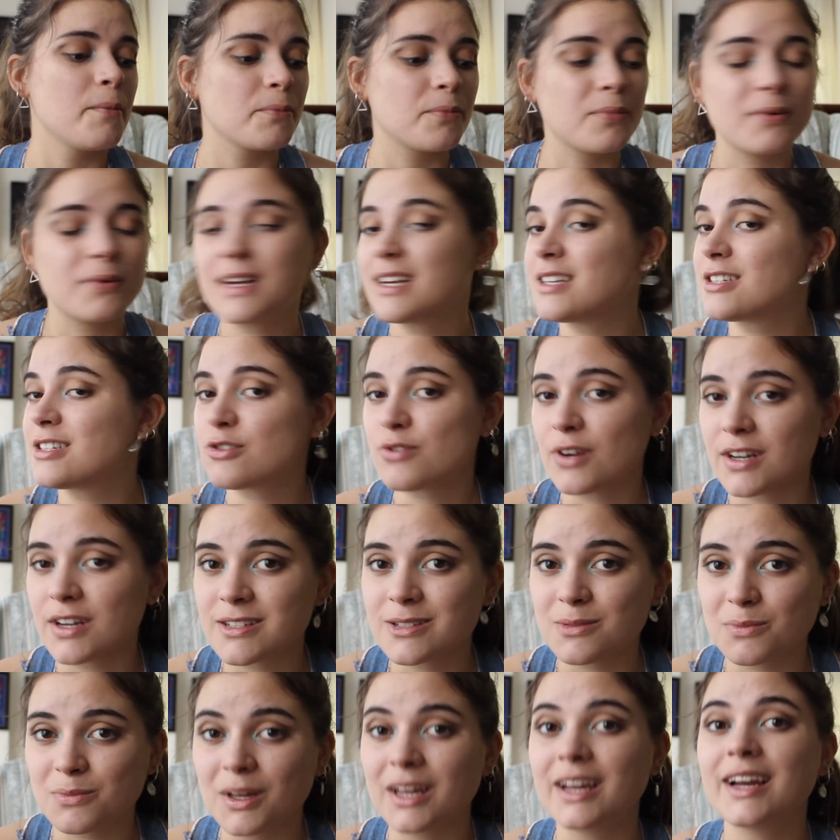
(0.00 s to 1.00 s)
Please
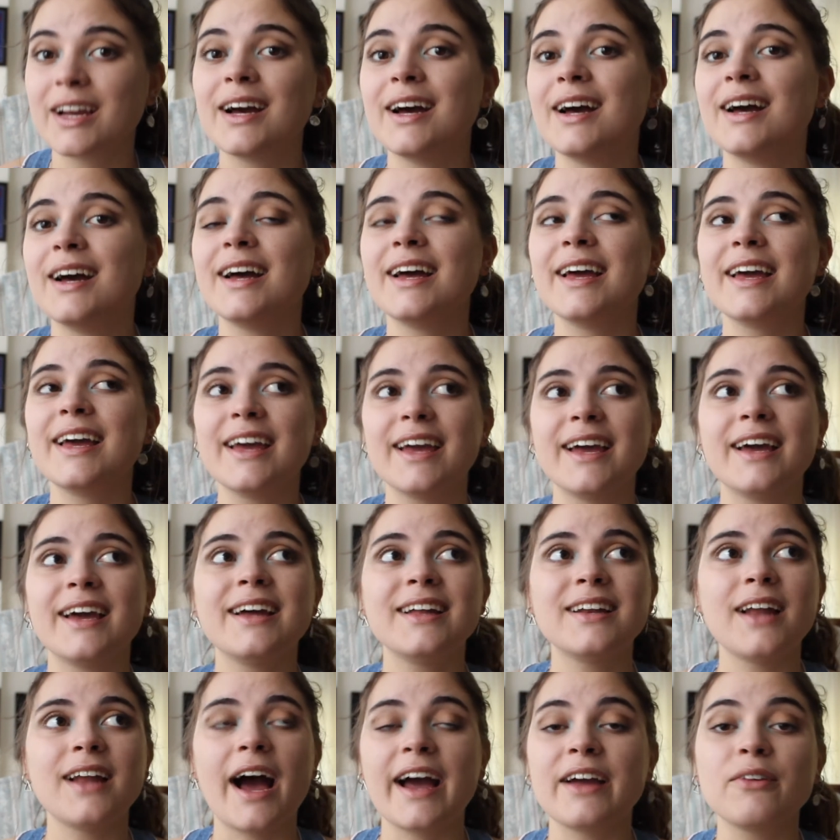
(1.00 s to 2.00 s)
trust me.
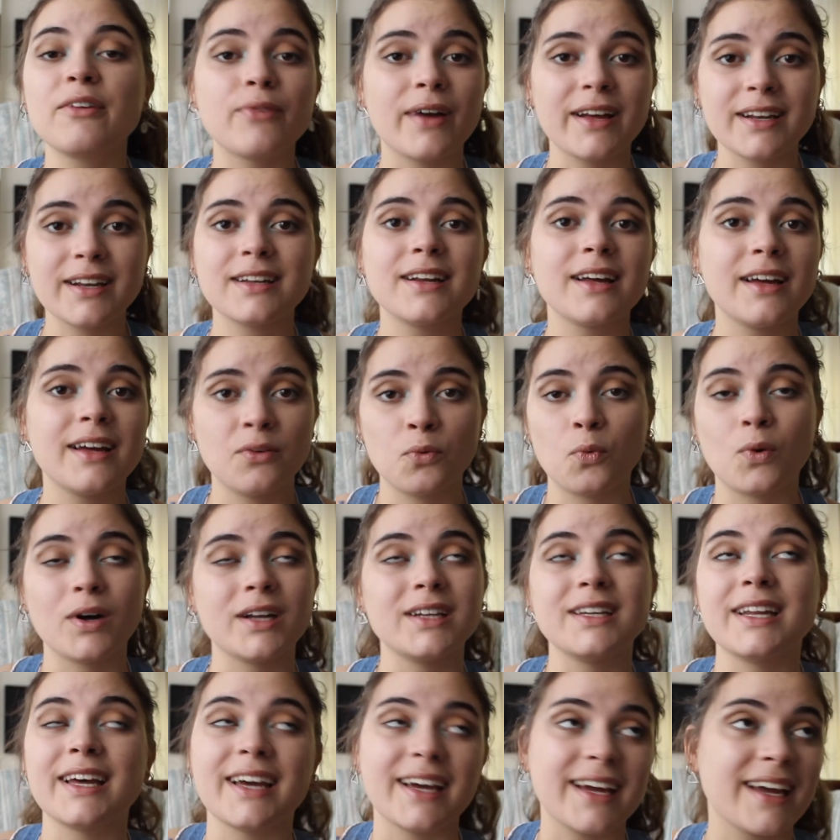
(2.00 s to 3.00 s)
I read it in
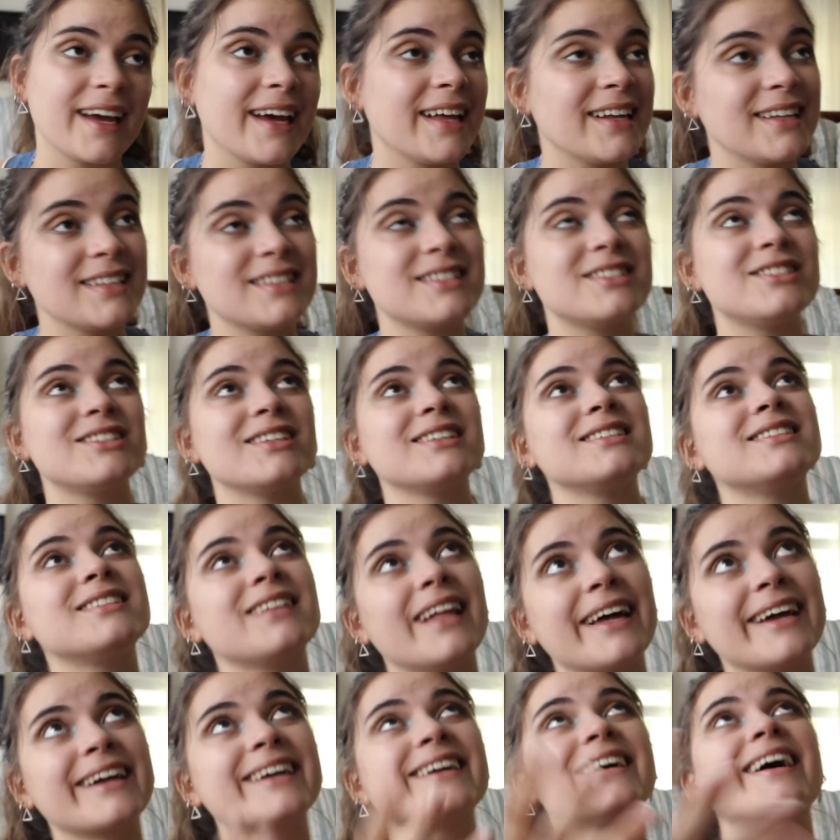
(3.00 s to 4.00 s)
one day, and it's just
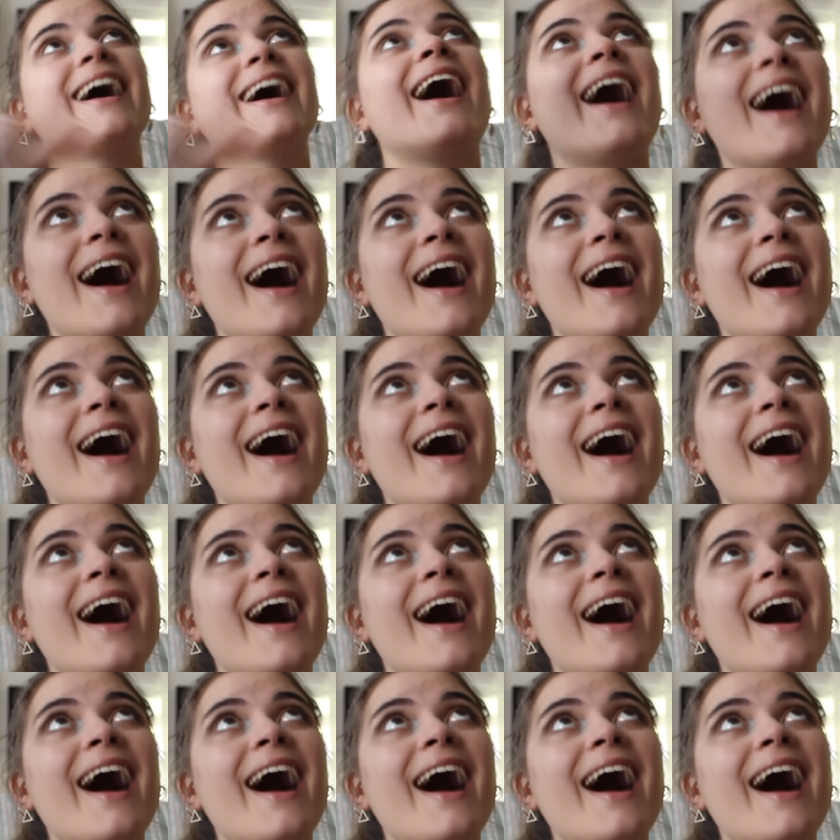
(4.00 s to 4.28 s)
like,